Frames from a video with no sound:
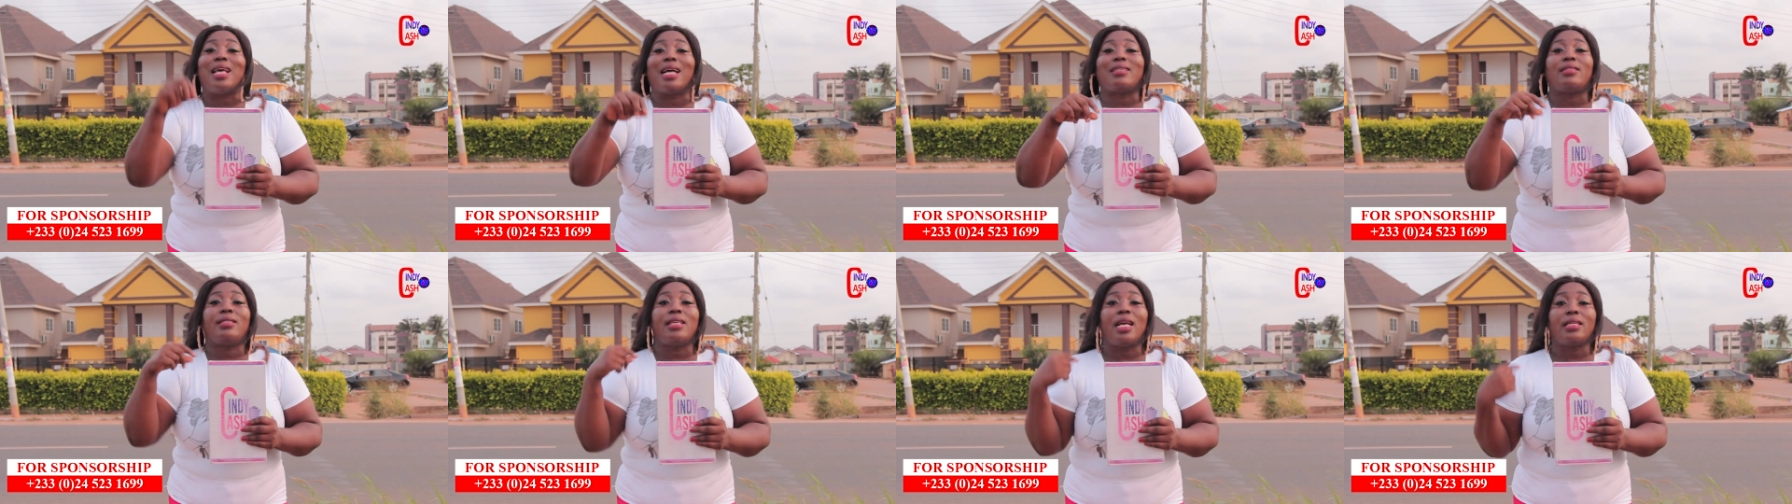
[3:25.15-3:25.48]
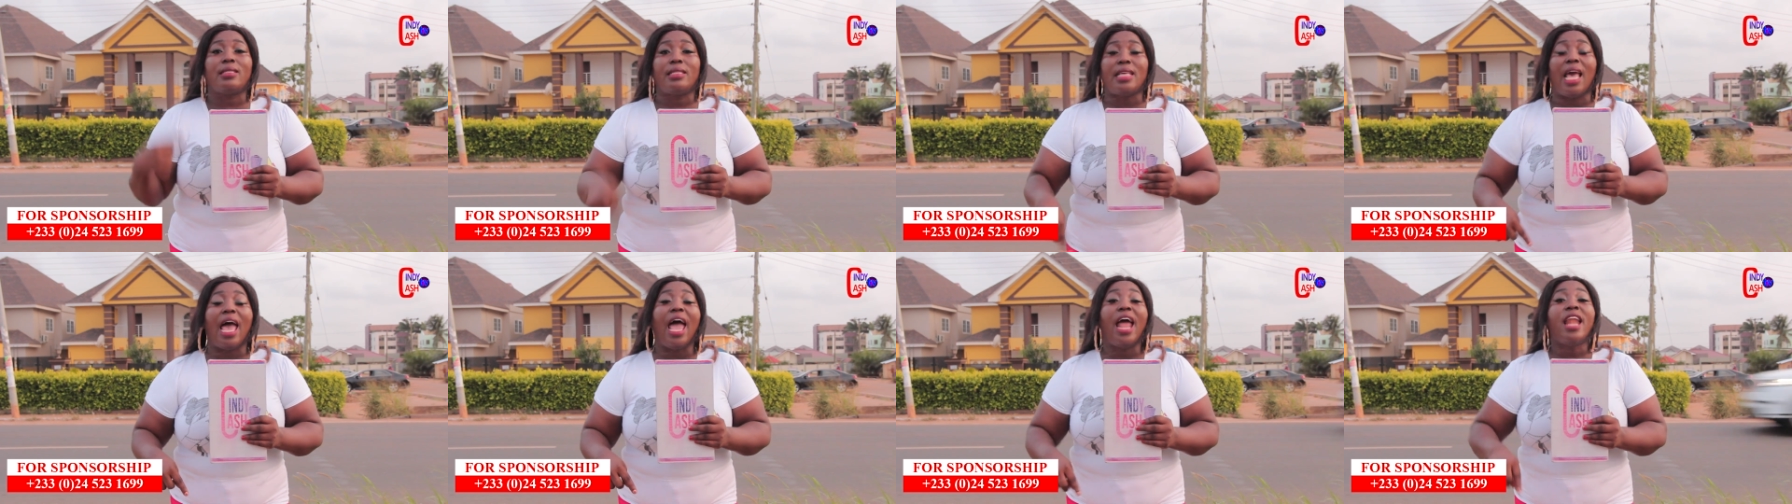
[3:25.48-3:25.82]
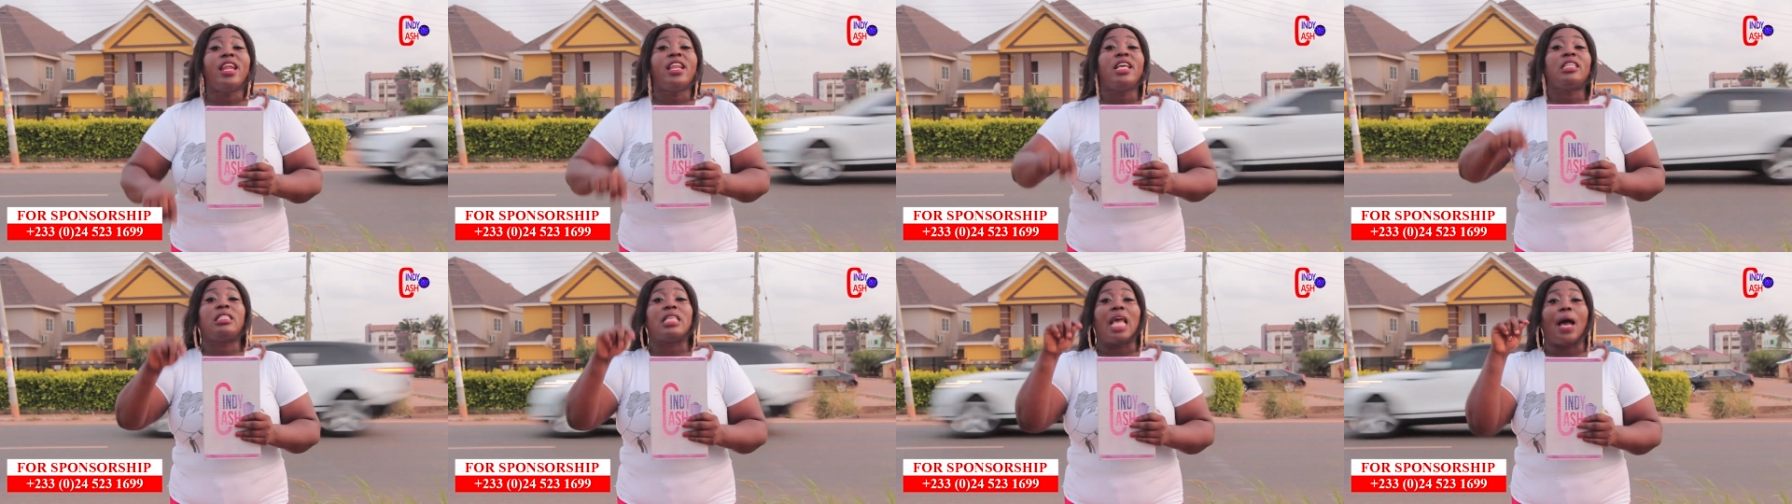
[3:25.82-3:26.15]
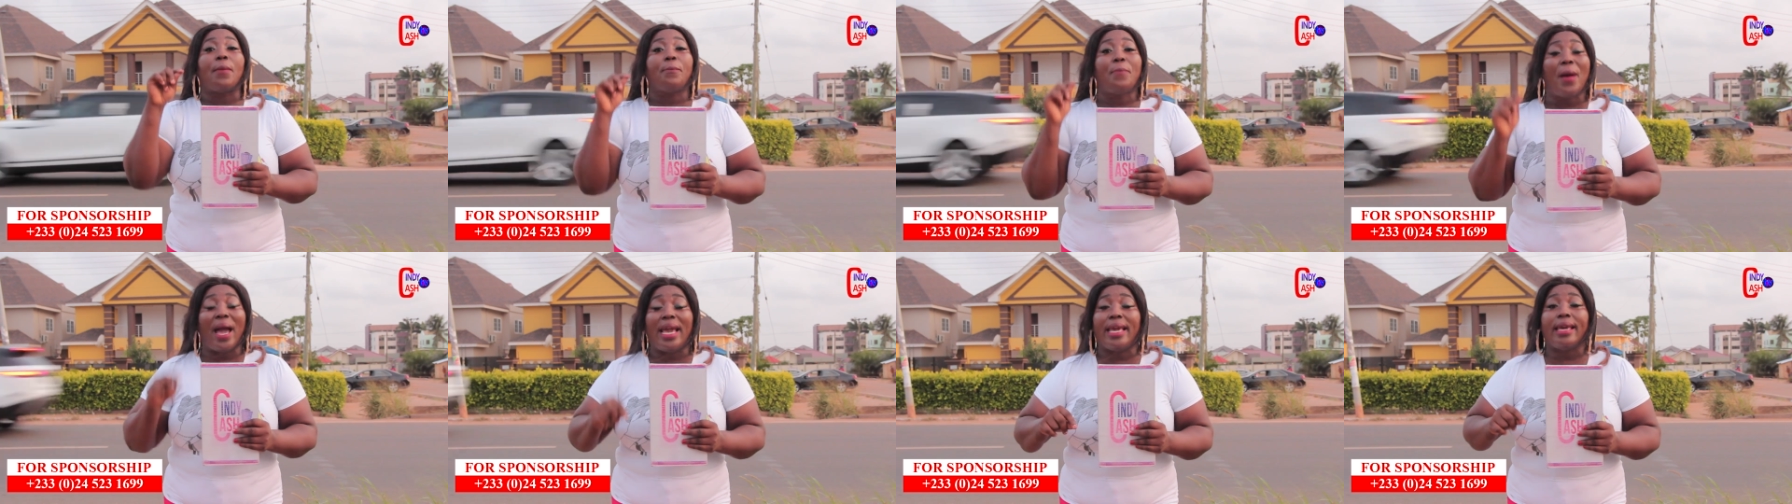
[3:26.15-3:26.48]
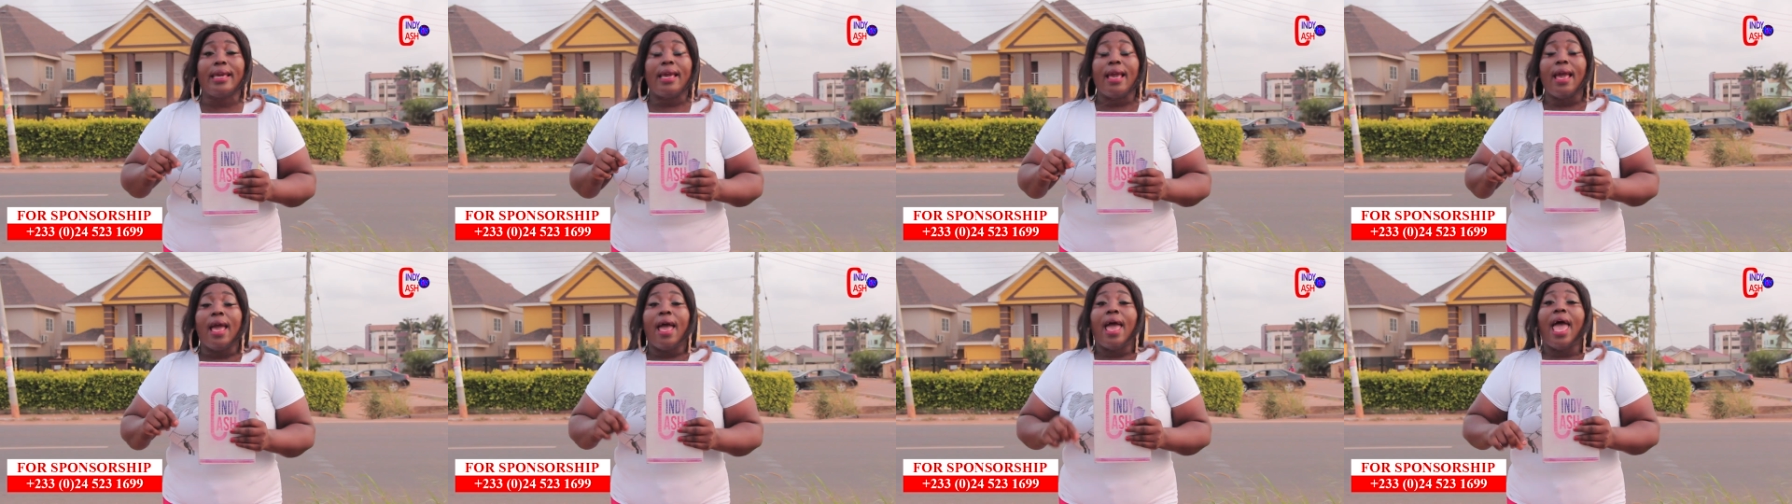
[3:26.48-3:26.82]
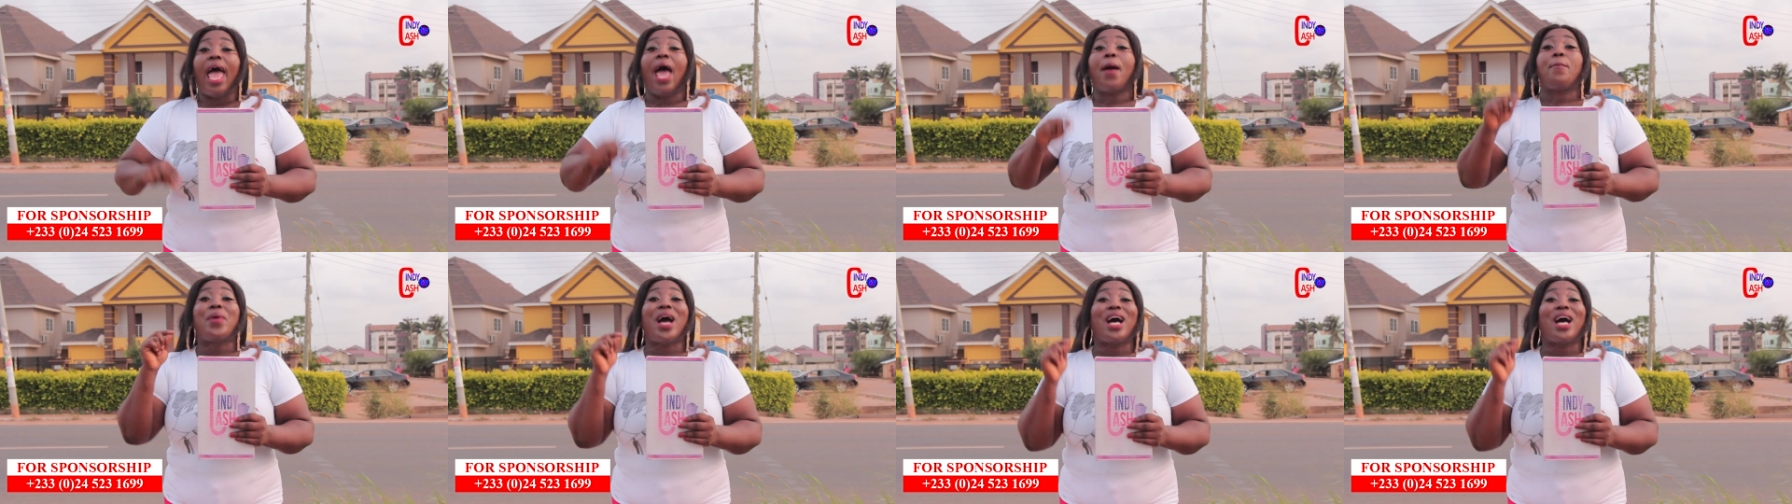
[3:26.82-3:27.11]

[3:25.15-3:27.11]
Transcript: yes, yes, and this year buying a